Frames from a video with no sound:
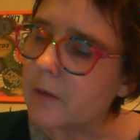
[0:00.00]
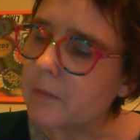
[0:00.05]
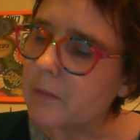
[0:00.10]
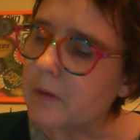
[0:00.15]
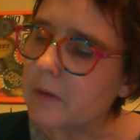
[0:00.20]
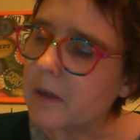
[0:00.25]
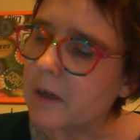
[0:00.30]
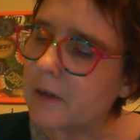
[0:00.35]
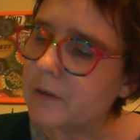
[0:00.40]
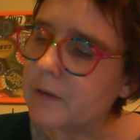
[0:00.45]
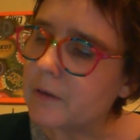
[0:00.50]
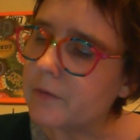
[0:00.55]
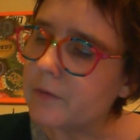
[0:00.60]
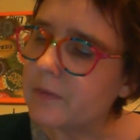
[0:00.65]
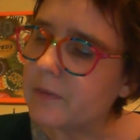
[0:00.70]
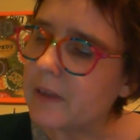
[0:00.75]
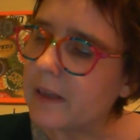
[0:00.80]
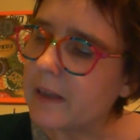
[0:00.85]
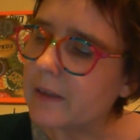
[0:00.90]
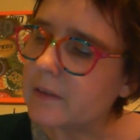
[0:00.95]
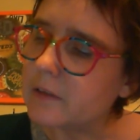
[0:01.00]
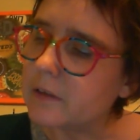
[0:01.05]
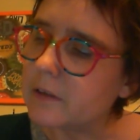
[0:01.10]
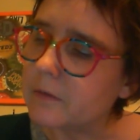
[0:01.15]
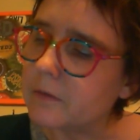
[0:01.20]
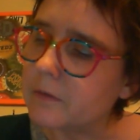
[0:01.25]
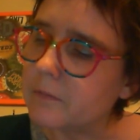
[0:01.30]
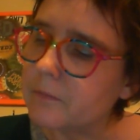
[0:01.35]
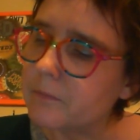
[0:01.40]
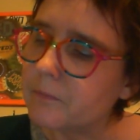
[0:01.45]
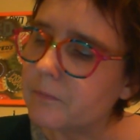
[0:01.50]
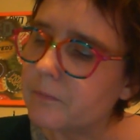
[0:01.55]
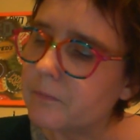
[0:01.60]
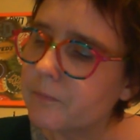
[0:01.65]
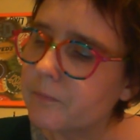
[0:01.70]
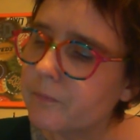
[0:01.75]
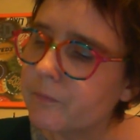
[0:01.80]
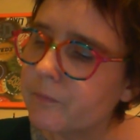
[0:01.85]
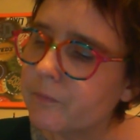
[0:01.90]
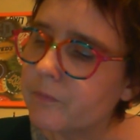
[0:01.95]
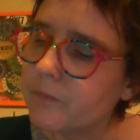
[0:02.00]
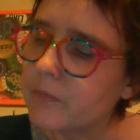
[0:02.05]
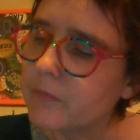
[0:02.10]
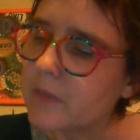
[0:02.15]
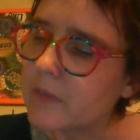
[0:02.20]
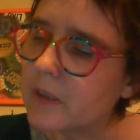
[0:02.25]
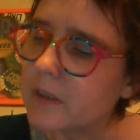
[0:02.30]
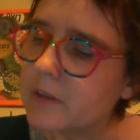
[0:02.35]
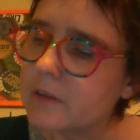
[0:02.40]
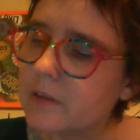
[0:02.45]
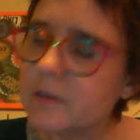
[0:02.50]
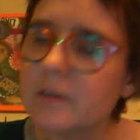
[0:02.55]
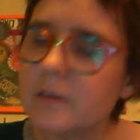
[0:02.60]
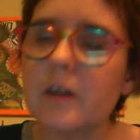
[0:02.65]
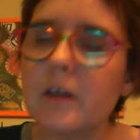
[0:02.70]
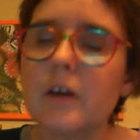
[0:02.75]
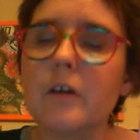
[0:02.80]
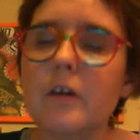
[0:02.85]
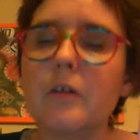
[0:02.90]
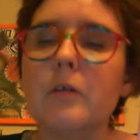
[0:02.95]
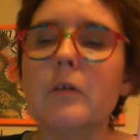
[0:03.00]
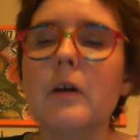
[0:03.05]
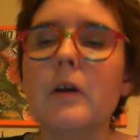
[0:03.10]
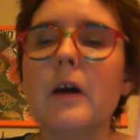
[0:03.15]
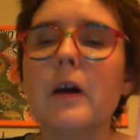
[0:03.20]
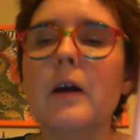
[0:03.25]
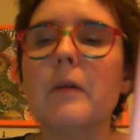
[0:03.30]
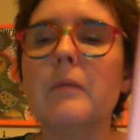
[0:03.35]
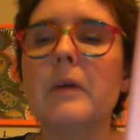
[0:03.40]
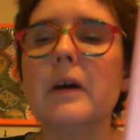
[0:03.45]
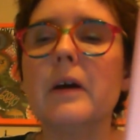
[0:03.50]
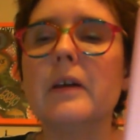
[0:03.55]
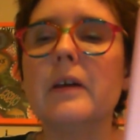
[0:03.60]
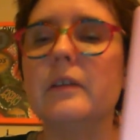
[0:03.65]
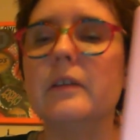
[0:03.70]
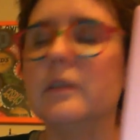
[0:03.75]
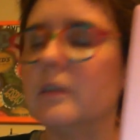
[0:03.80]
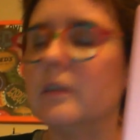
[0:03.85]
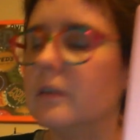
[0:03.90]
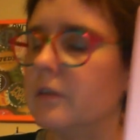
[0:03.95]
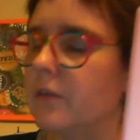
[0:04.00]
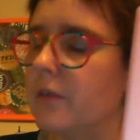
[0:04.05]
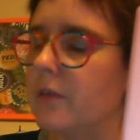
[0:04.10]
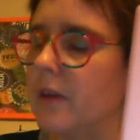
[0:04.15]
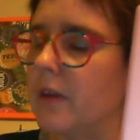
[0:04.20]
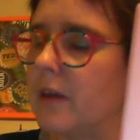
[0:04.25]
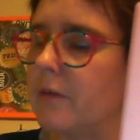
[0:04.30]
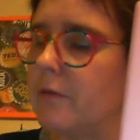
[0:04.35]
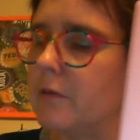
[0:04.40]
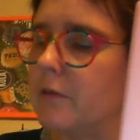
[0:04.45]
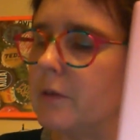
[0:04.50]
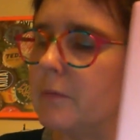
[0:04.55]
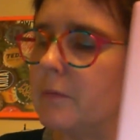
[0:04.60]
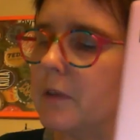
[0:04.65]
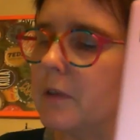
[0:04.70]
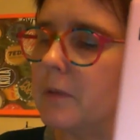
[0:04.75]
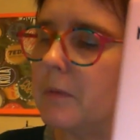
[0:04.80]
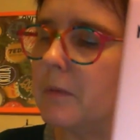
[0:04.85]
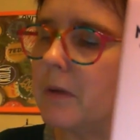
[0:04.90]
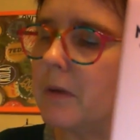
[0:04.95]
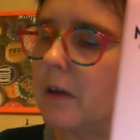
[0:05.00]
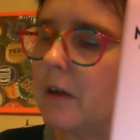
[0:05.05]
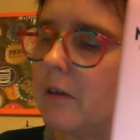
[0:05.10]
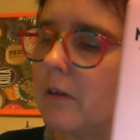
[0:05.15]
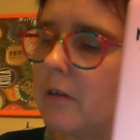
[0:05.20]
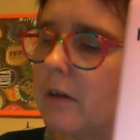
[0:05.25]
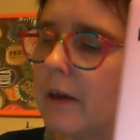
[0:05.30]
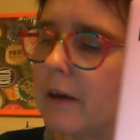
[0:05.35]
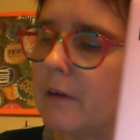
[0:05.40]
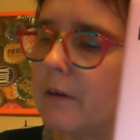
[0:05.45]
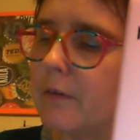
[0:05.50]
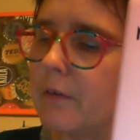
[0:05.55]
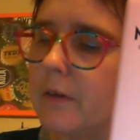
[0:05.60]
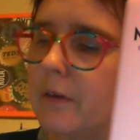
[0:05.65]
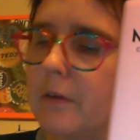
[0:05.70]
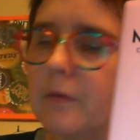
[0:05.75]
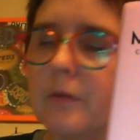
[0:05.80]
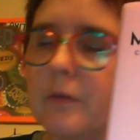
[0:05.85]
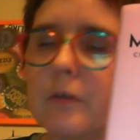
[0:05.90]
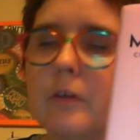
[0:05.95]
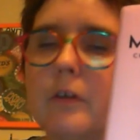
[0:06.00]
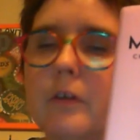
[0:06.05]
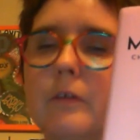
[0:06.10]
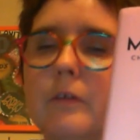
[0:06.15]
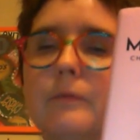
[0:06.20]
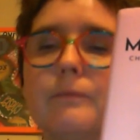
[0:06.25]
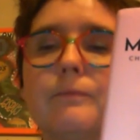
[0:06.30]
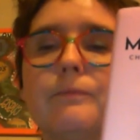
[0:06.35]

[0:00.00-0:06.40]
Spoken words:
kind of nectar. So, and therefore it's meant to be a lot healthier for you.